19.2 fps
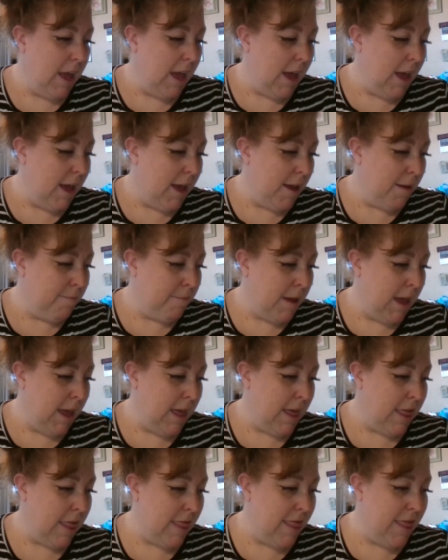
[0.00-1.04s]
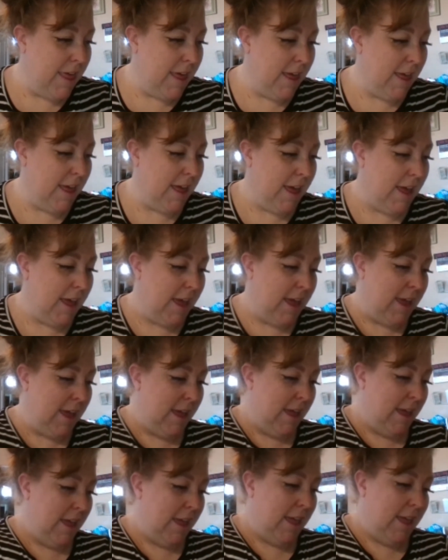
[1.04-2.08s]
Um, the,
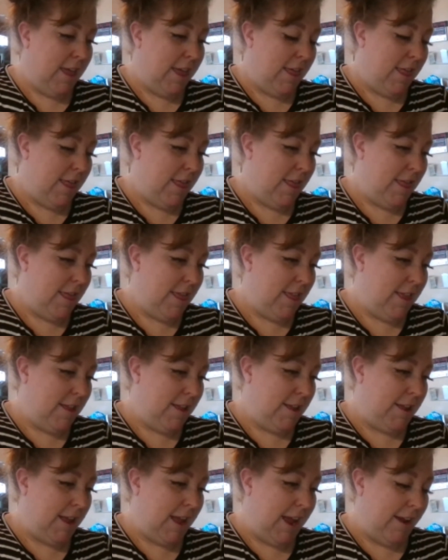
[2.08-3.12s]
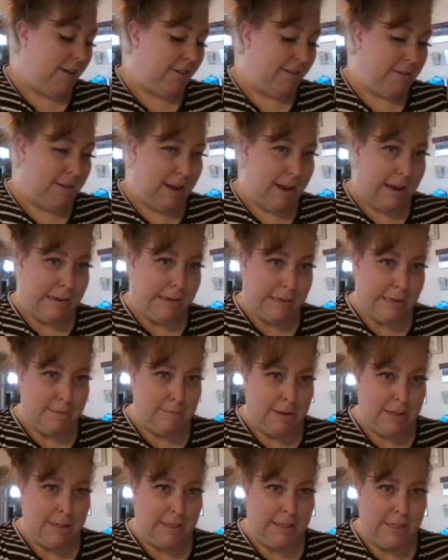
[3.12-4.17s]
I, I got them
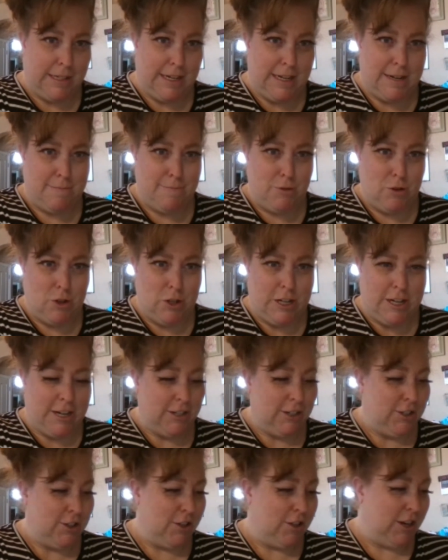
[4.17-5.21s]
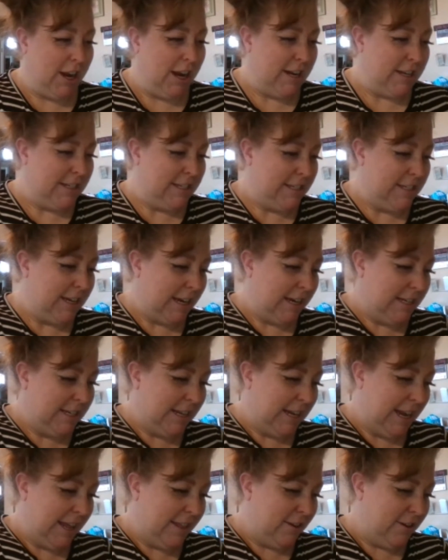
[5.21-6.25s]
all in a bowl here, so they're getting stuck
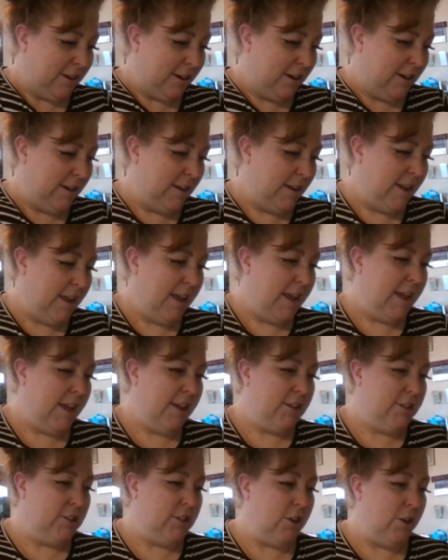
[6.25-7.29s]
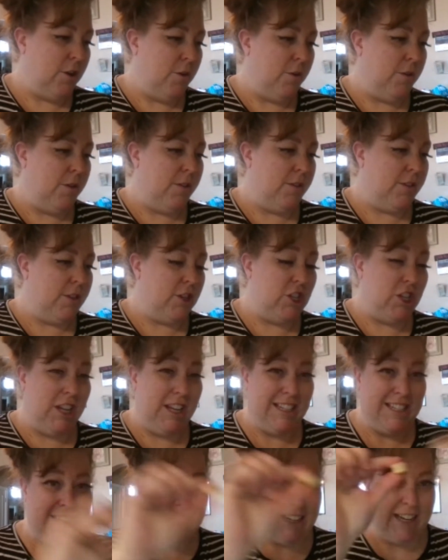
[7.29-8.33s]
together. So the
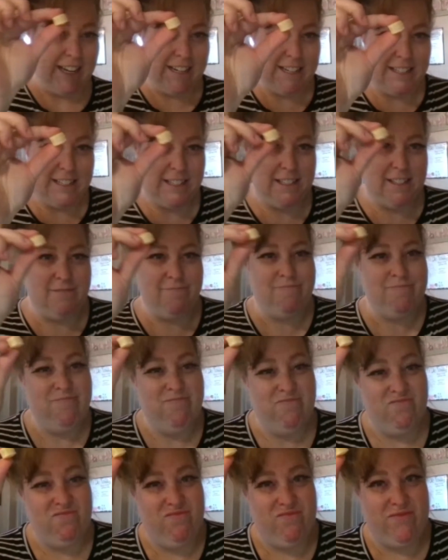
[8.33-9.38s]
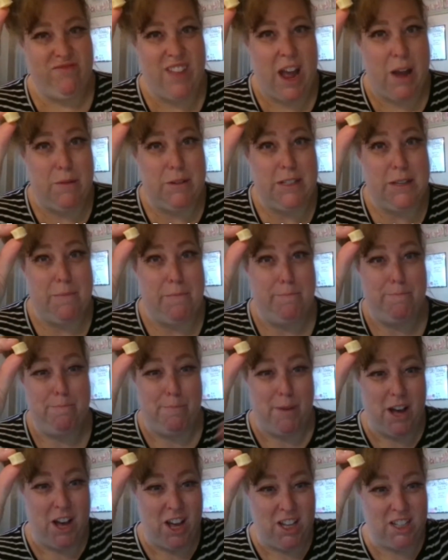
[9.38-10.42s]
cheese sticks, that was a
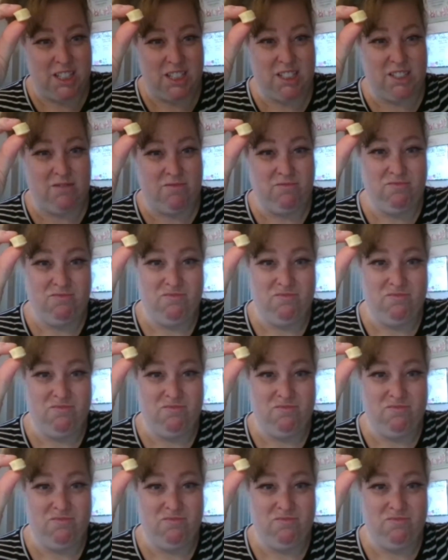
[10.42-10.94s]
bust.